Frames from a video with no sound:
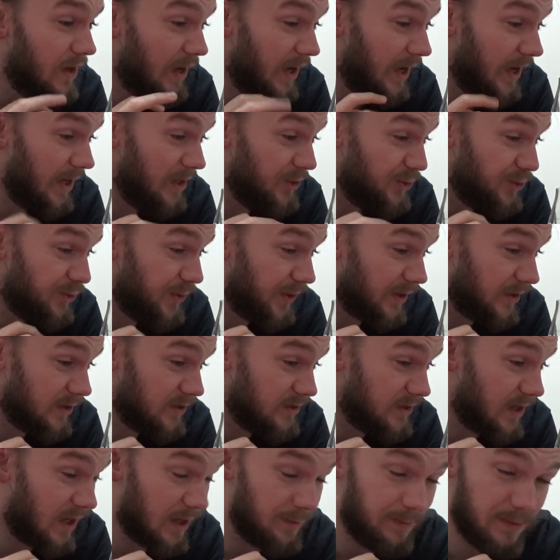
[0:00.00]
uh, New
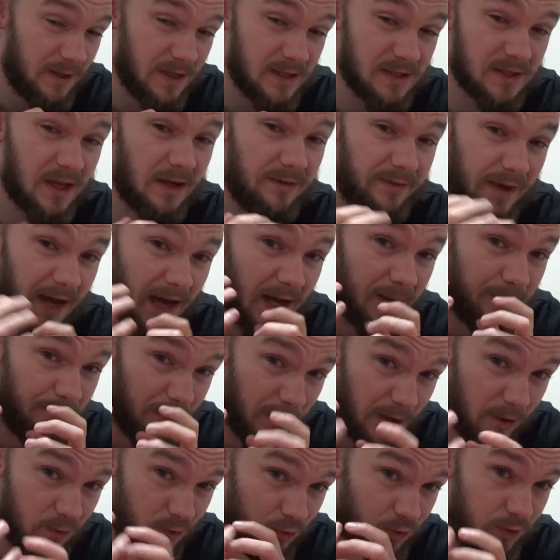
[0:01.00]
England IPAs that I've had
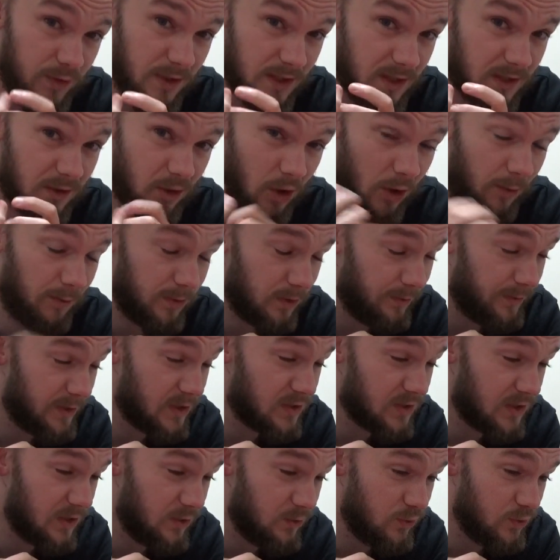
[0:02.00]
but it really
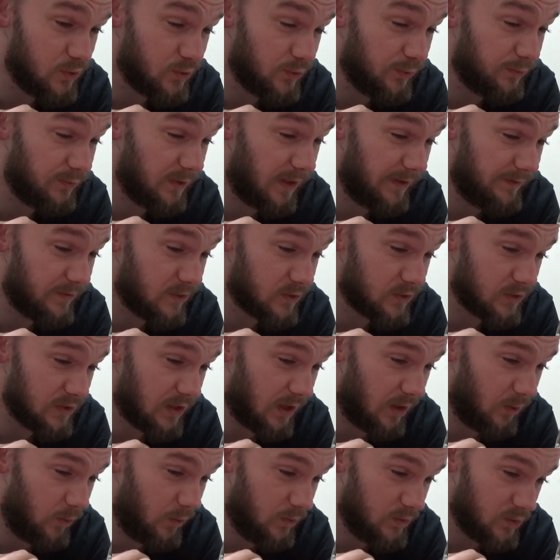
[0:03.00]
complements the yuzu flavours
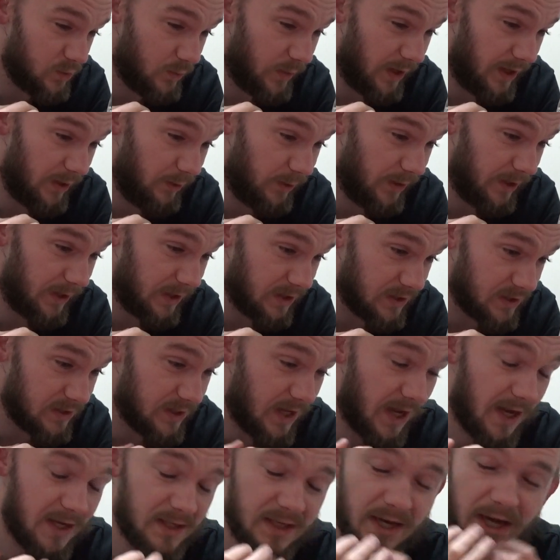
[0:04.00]
as well like I
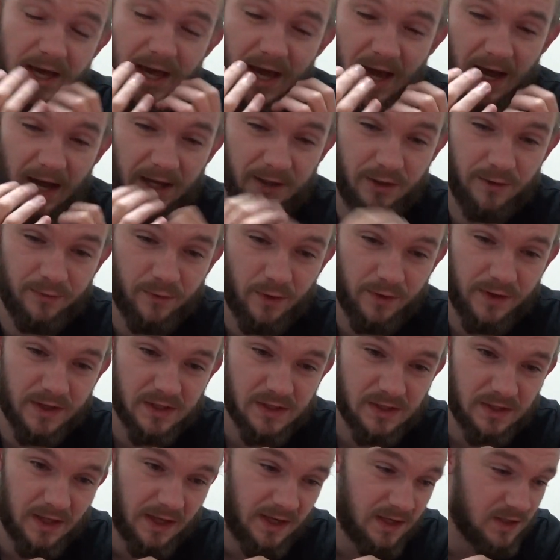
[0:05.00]
said and you've got
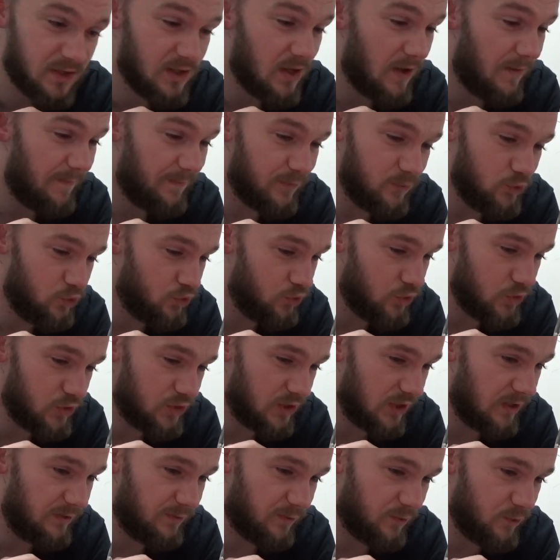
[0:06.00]
this nice
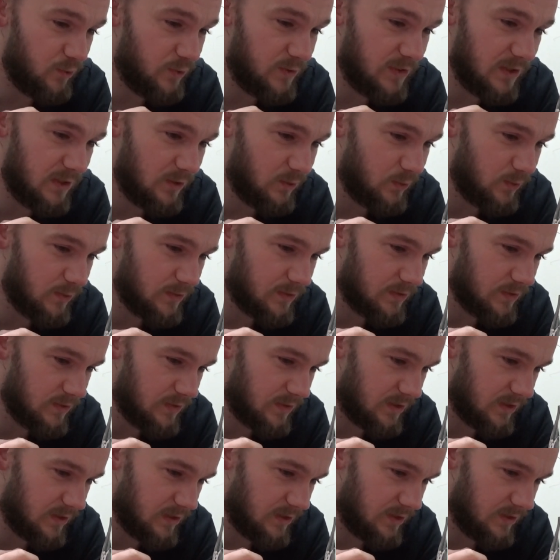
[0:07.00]
juicy fruity note to
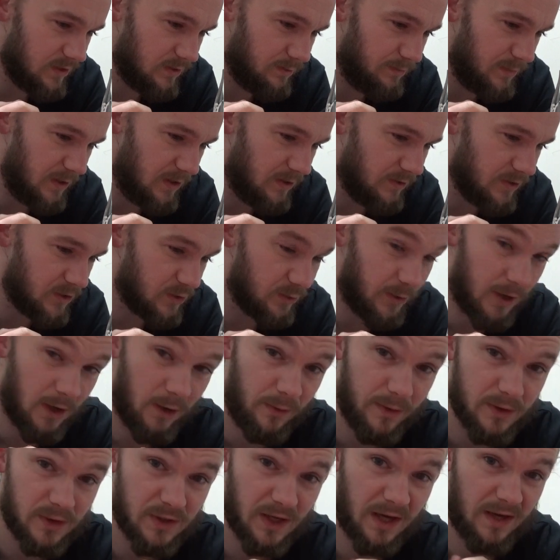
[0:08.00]
the, the beer as
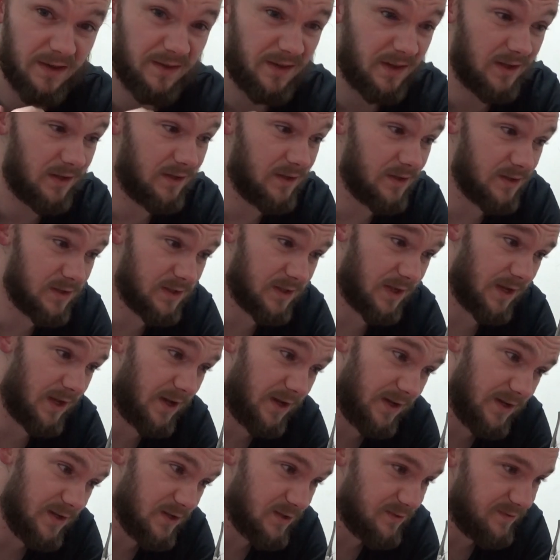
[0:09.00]
well which I think is
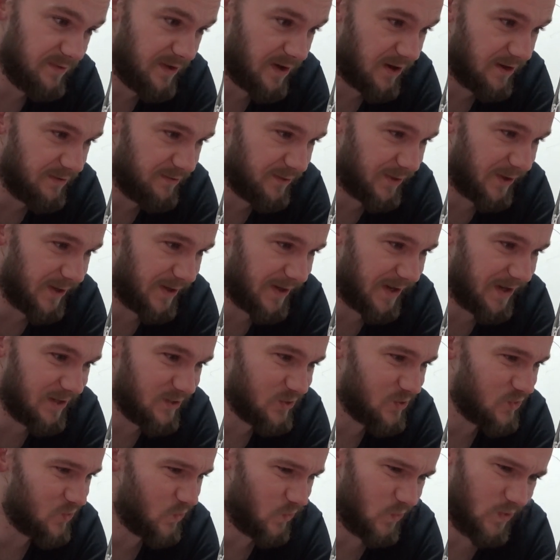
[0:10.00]
uh, is very very
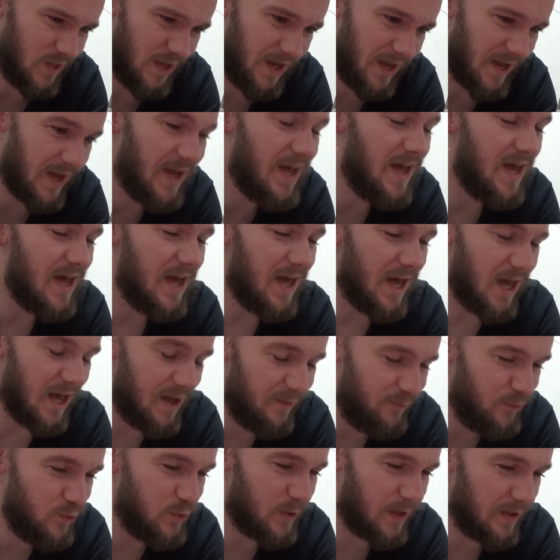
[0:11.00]
nice so yeah
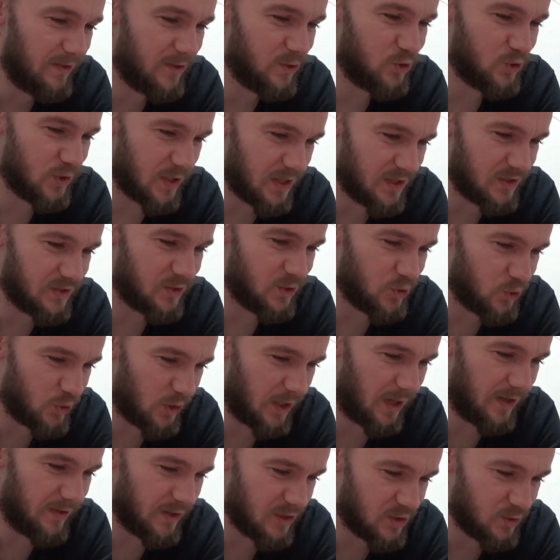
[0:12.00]
if you get the chance to
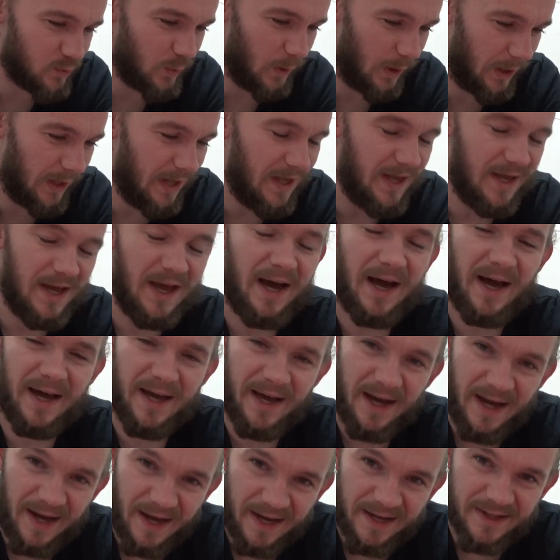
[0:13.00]
try this one I
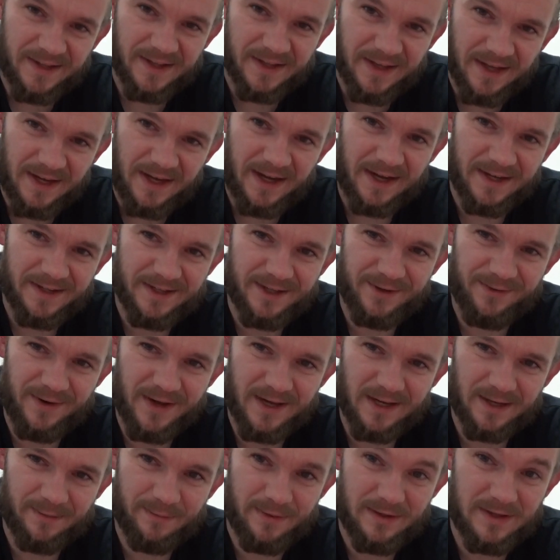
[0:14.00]
highly highly
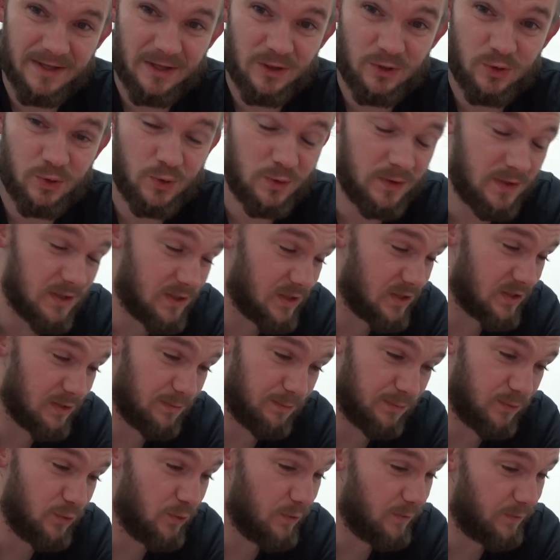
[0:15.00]
recommend that you do this is a
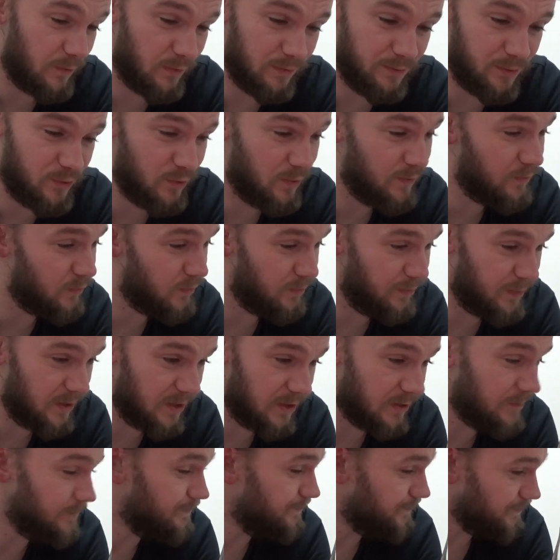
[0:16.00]
beautiful beautiful
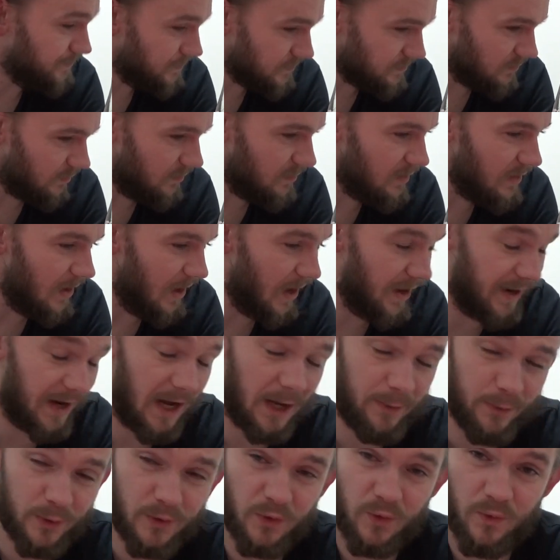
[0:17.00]
beer and
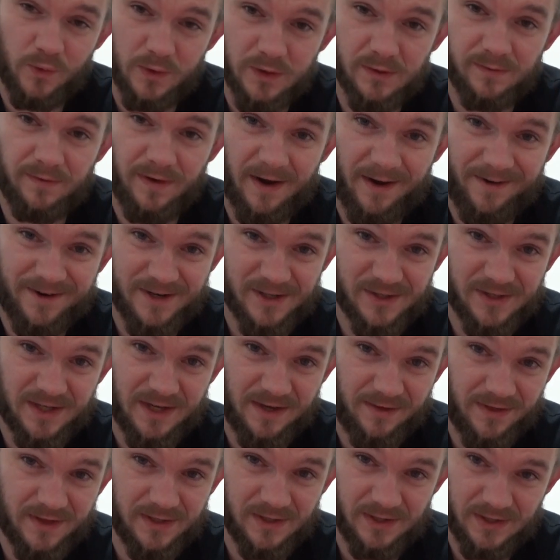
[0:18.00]
I would go as far as
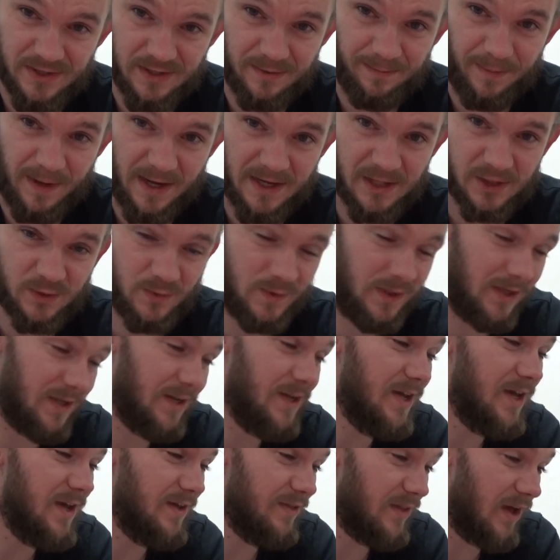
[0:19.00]
saying this is the best
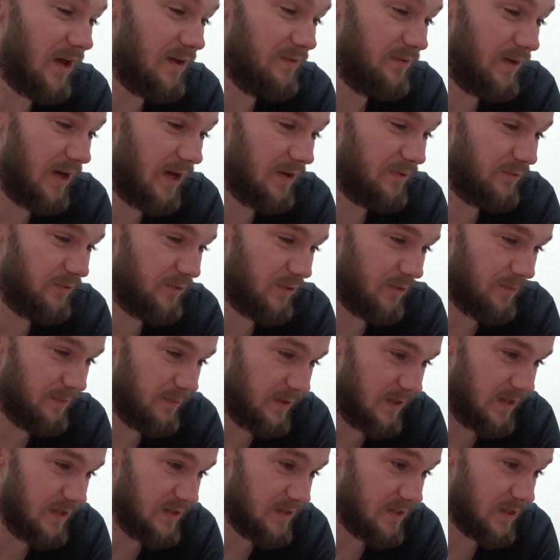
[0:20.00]
one that I've had
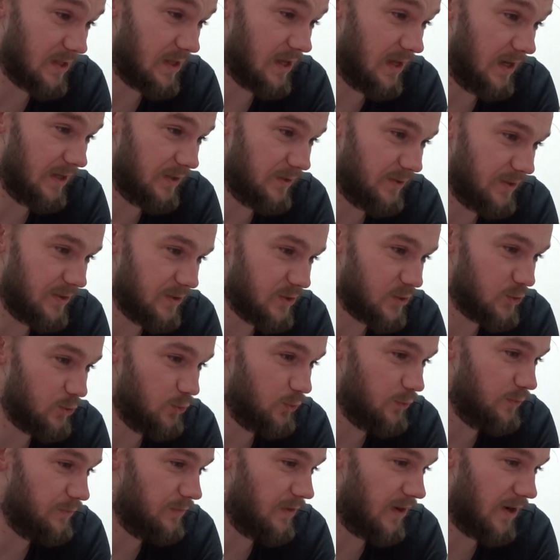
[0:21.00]
from Isokado
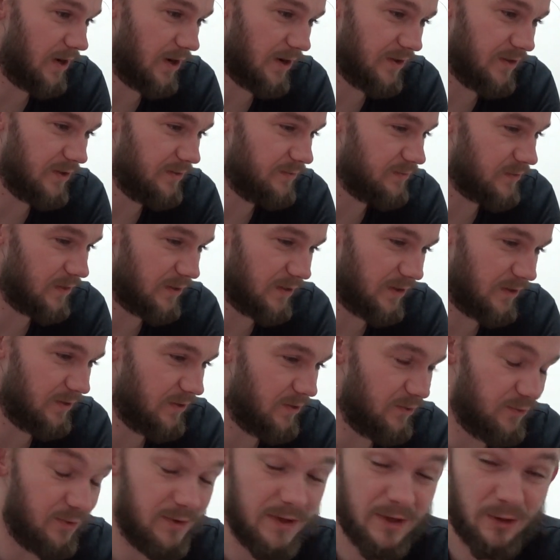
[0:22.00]
so far. They've done
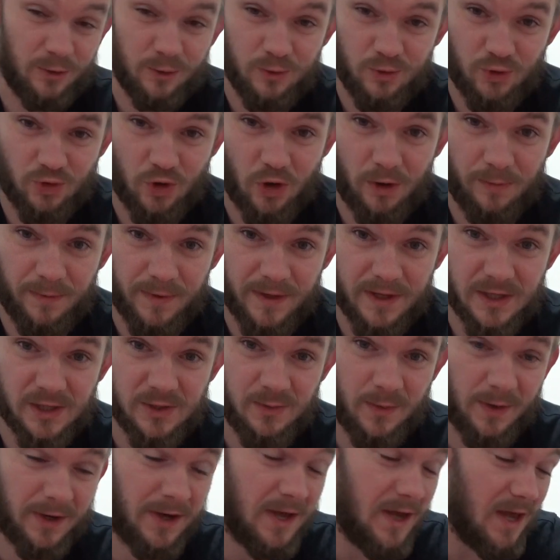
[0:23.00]
a really good job with
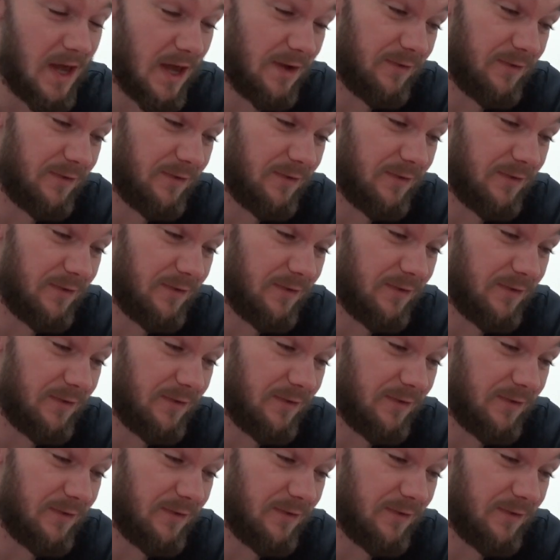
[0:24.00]
this one.